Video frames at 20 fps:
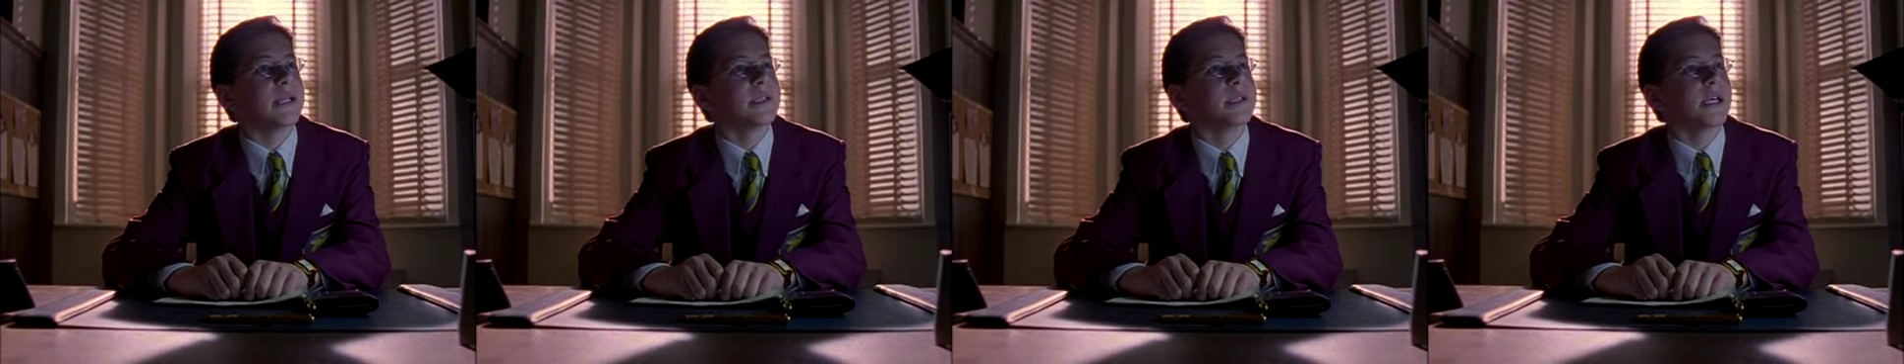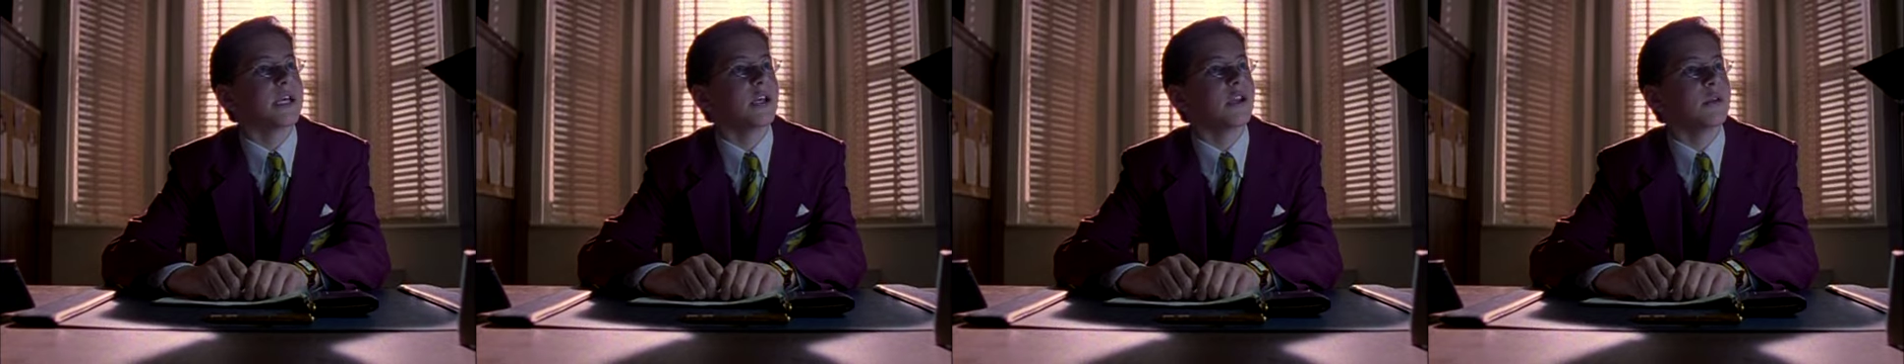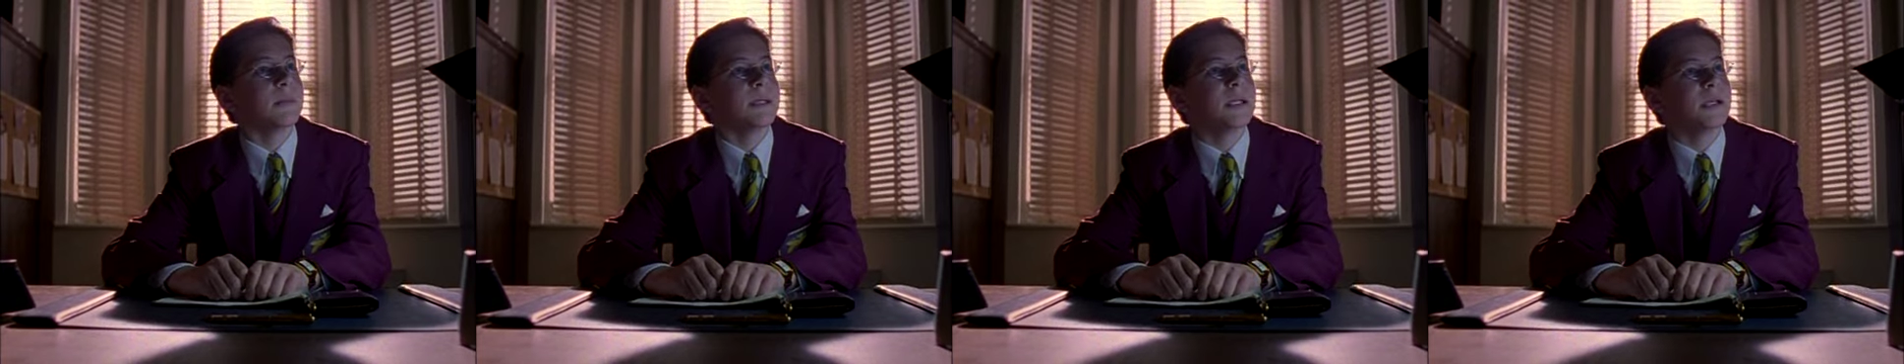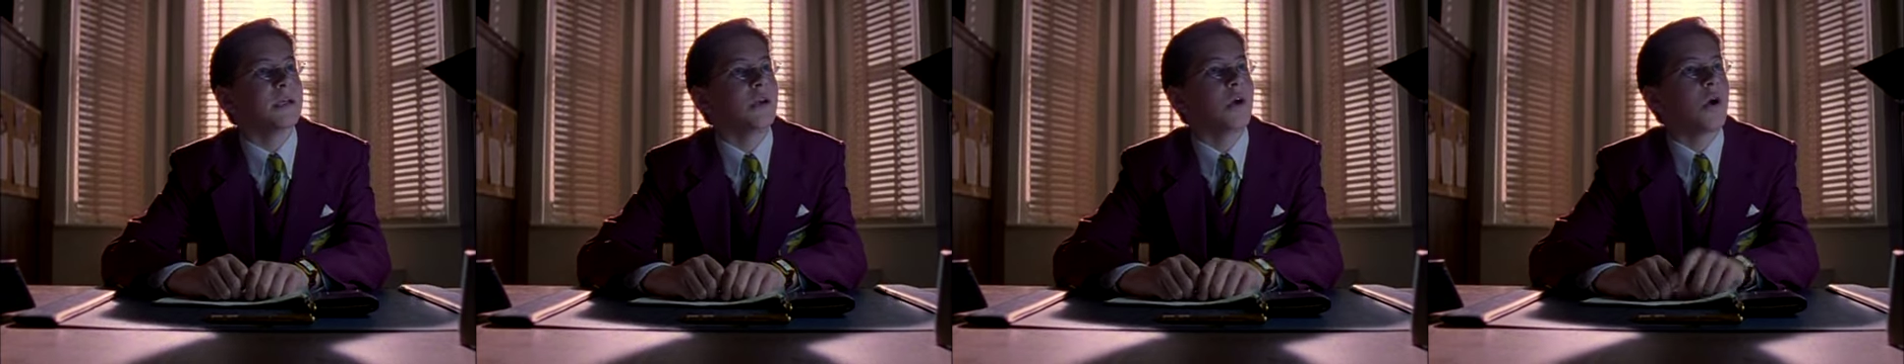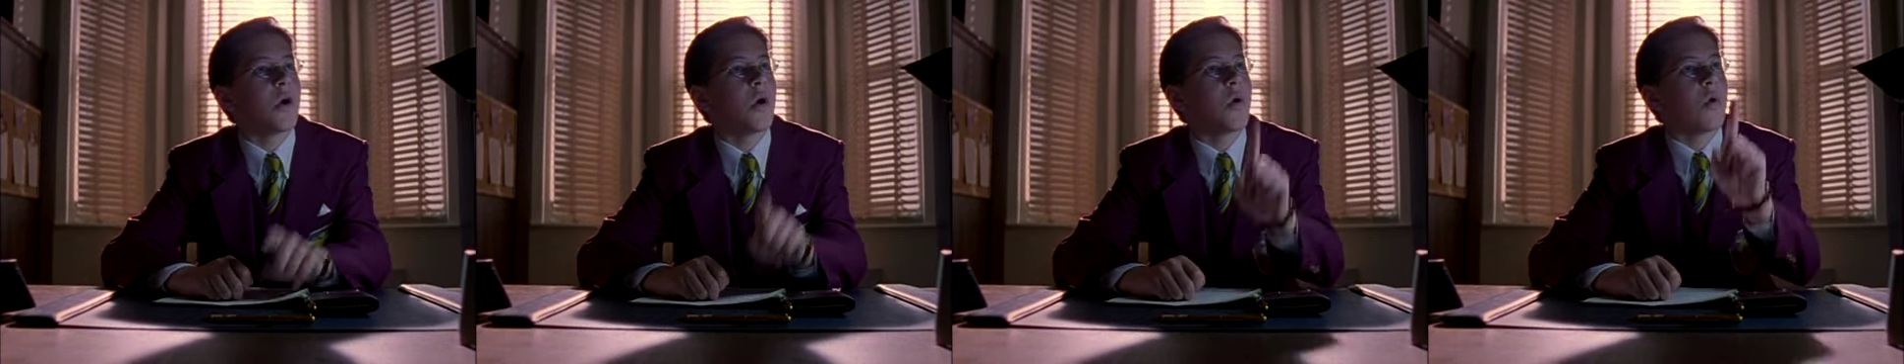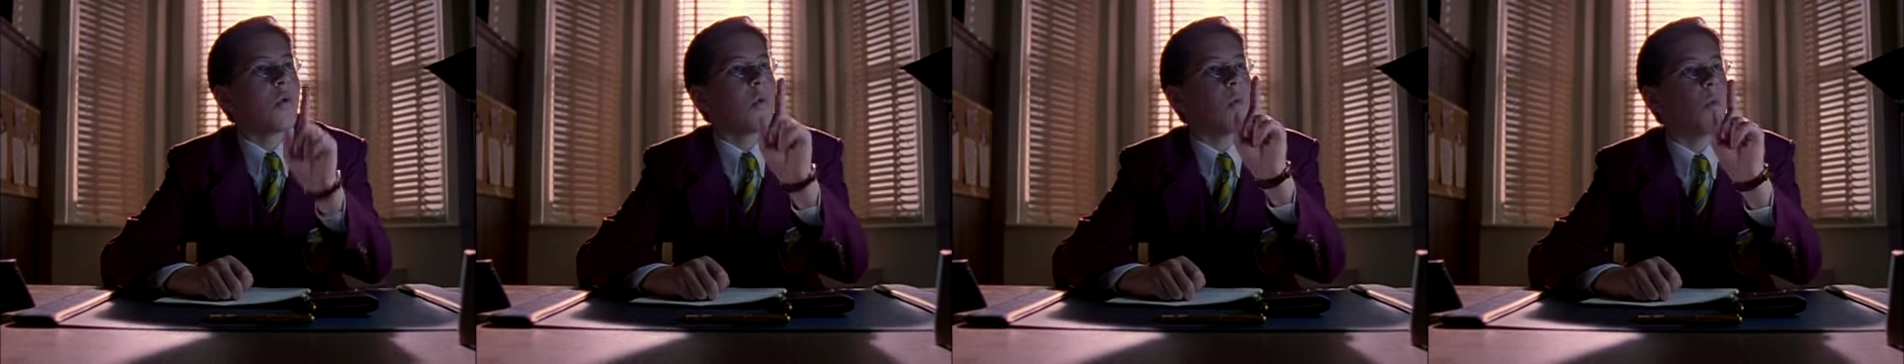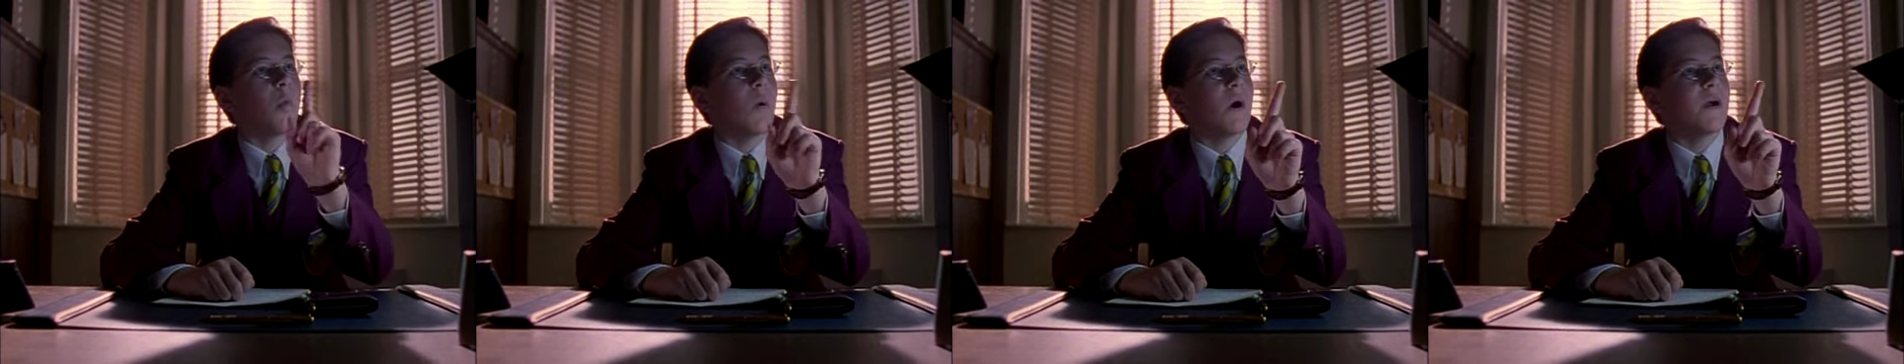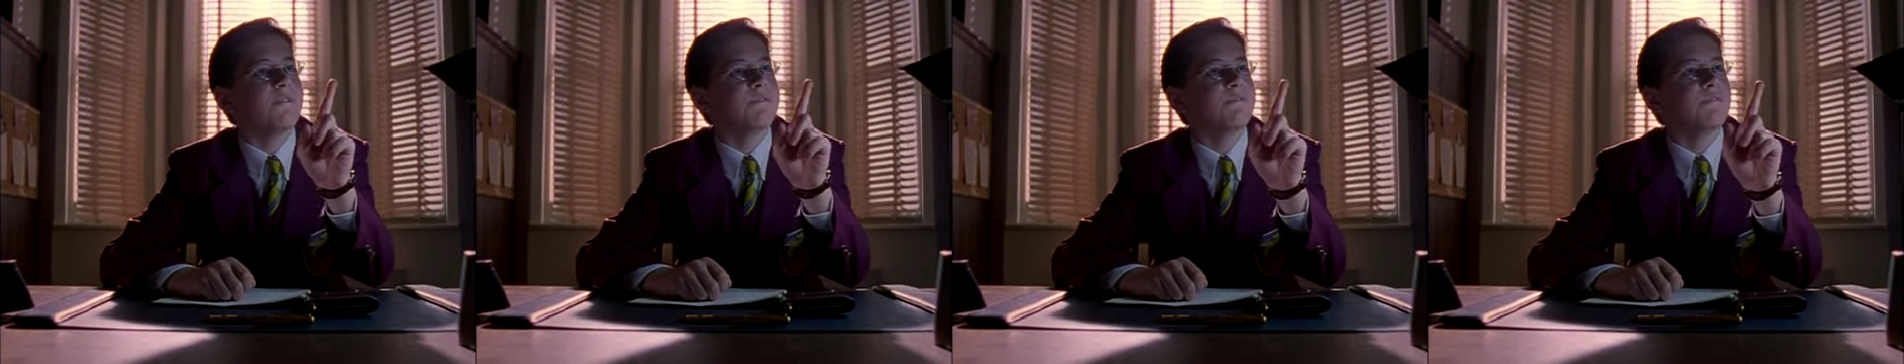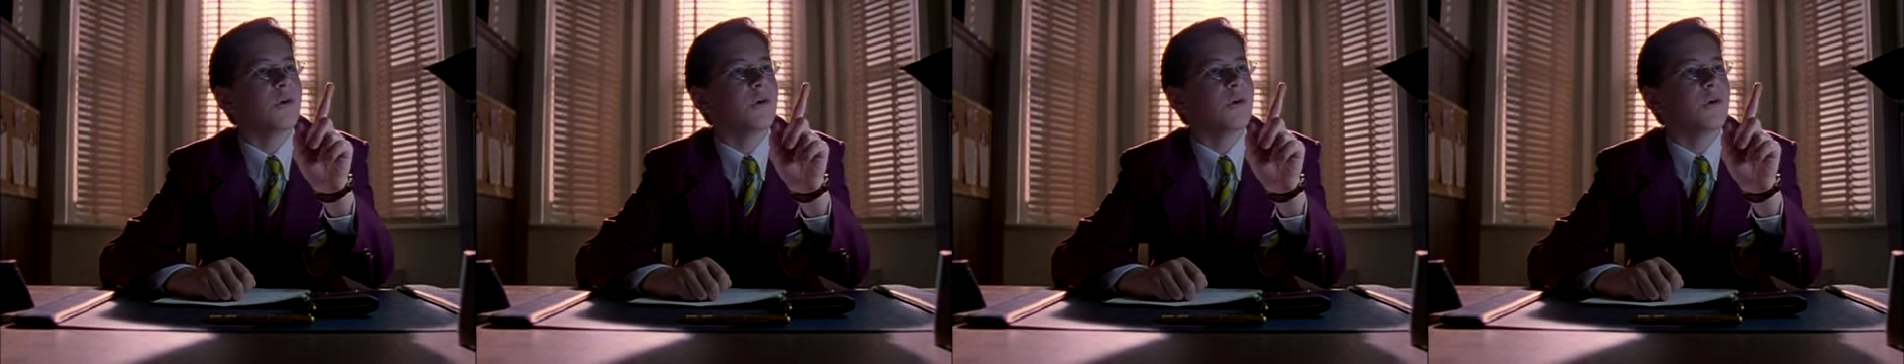edge, Killerby. One